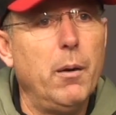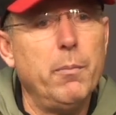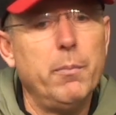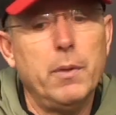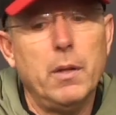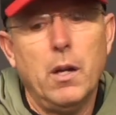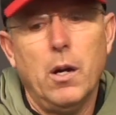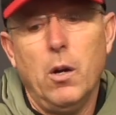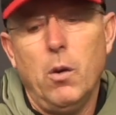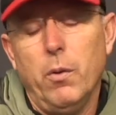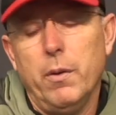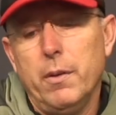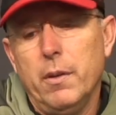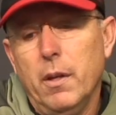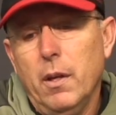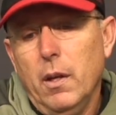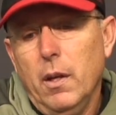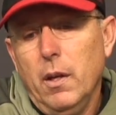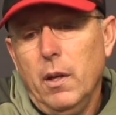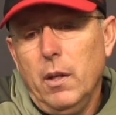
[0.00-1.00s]
You know, and
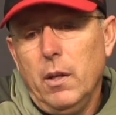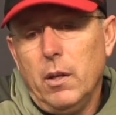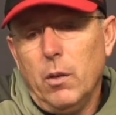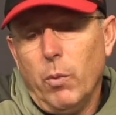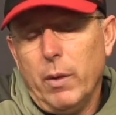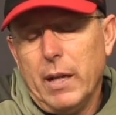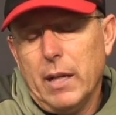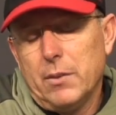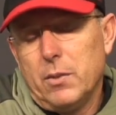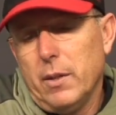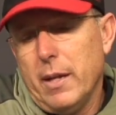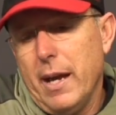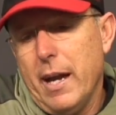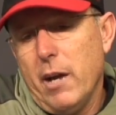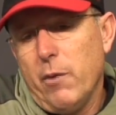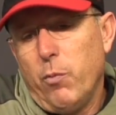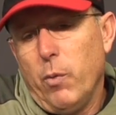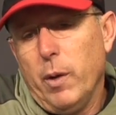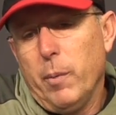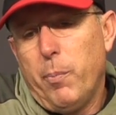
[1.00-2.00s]
we got to the
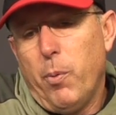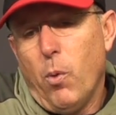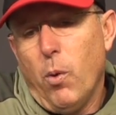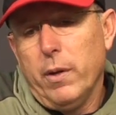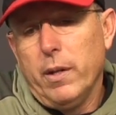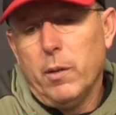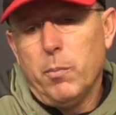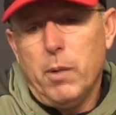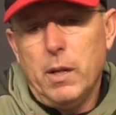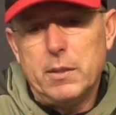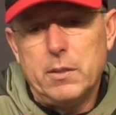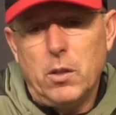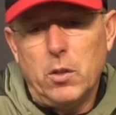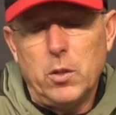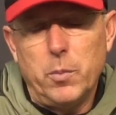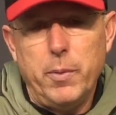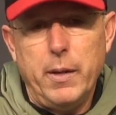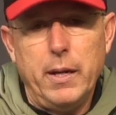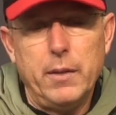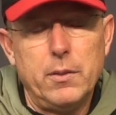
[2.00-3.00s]
halfway point, and everybody
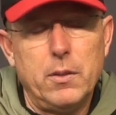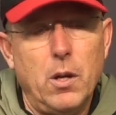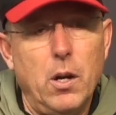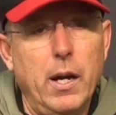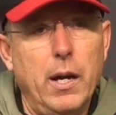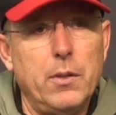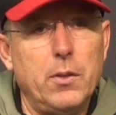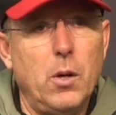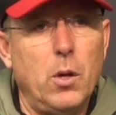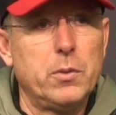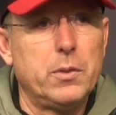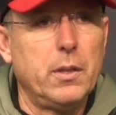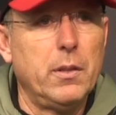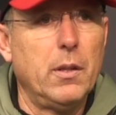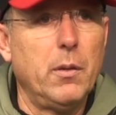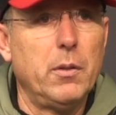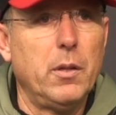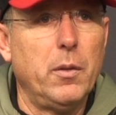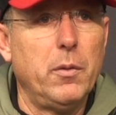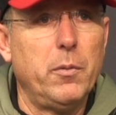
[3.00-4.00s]
talked about how daunting
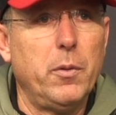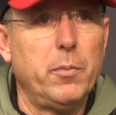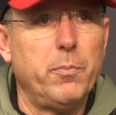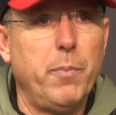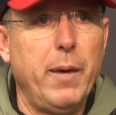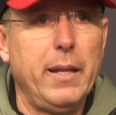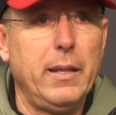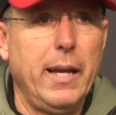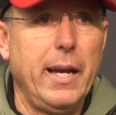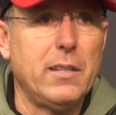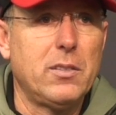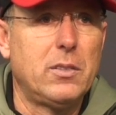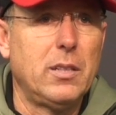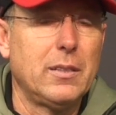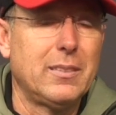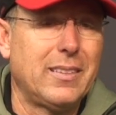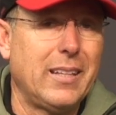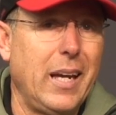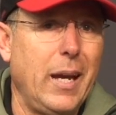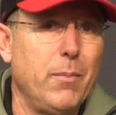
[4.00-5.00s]
the last
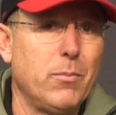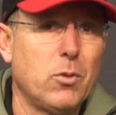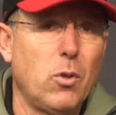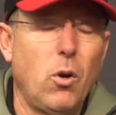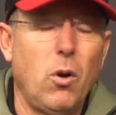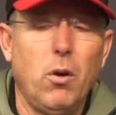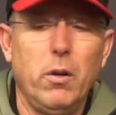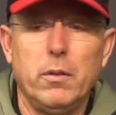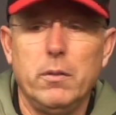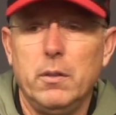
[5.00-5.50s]
six games are.